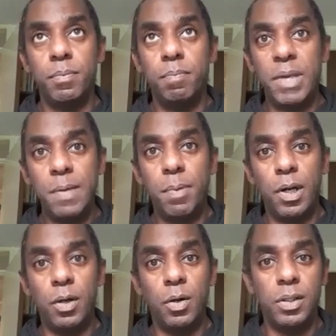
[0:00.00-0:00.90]
people
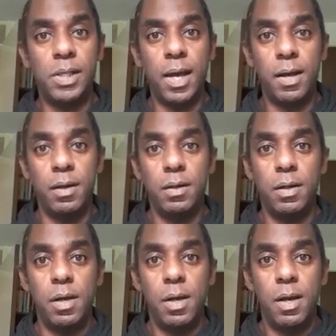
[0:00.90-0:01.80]
are looked at
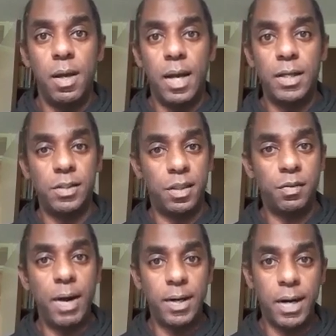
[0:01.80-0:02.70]
as a
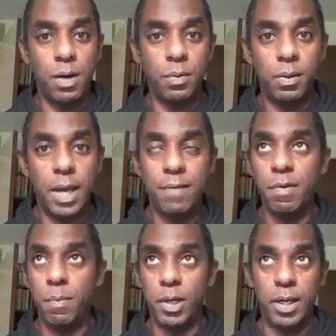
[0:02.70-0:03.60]
threat now.
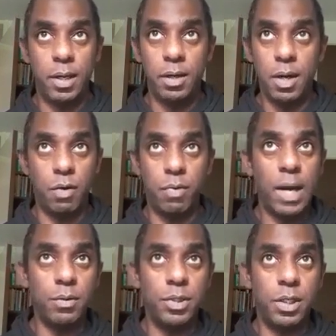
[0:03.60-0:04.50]
Everybody
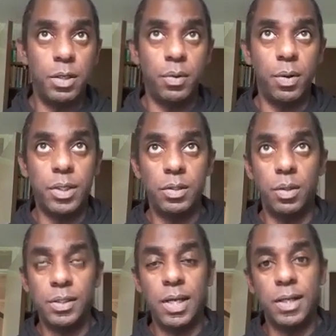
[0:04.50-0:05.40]
around you is
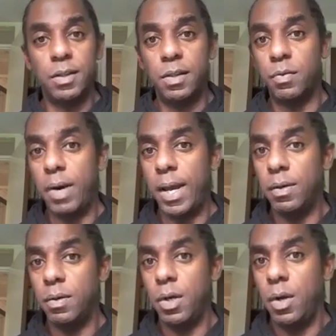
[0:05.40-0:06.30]
looked at as a threat.
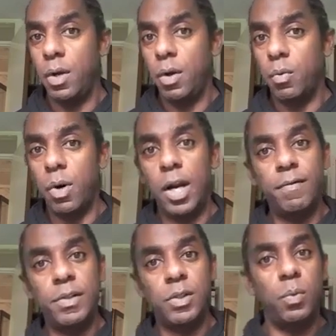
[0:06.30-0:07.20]
We're all
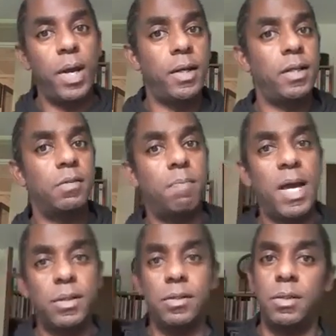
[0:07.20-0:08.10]
having to wear these
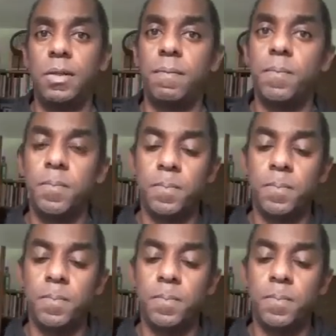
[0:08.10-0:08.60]
masks, and